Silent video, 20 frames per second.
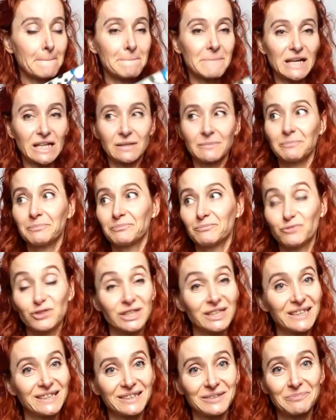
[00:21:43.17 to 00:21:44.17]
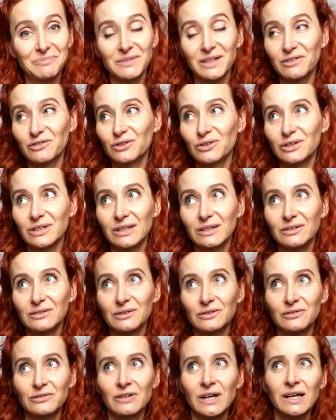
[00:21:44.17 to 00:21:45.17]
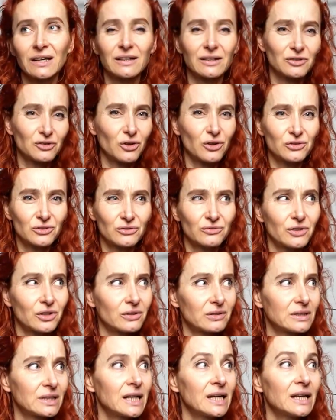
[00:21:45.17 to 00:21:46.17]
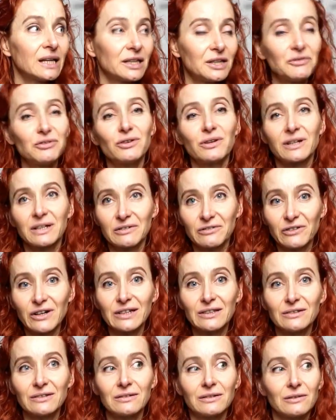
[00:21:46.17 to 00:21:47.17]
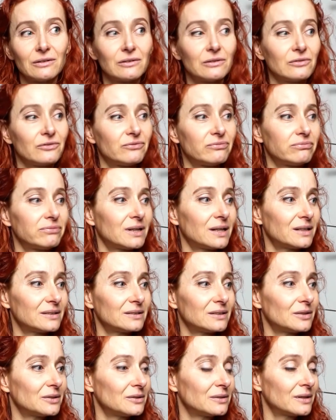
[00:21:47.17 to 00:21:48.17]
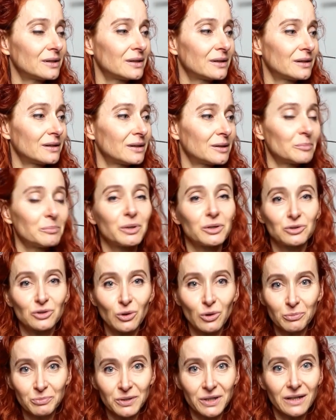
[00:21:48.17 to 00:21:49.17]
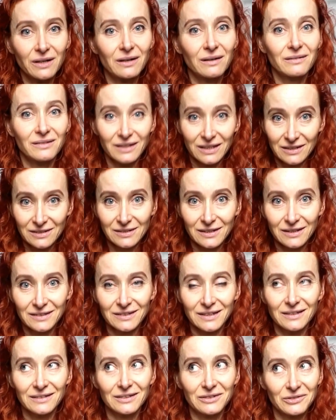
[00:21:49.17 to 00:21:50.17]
But brilliant. They've got a lot of like Totoro, and if you're a fan of, I don't know, Butopia, things like that.